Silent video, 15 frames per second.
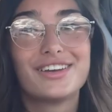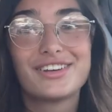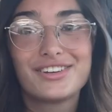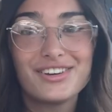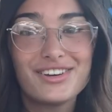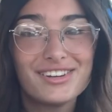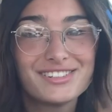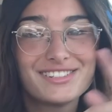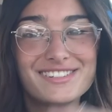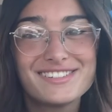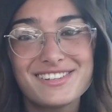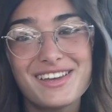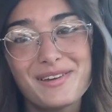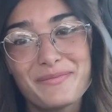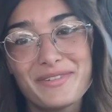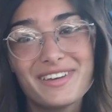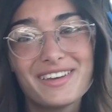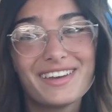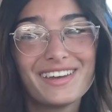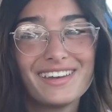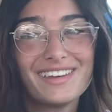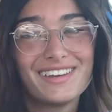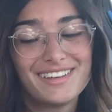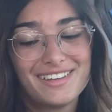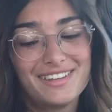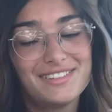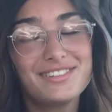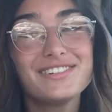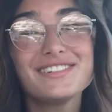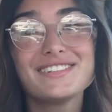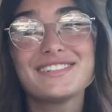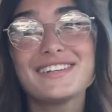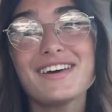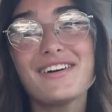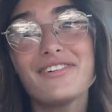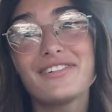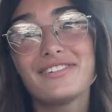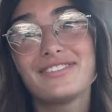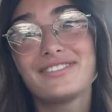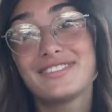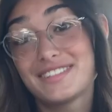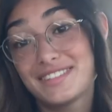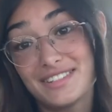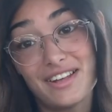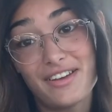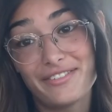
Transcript: Grocery shopping. Turns out, it's not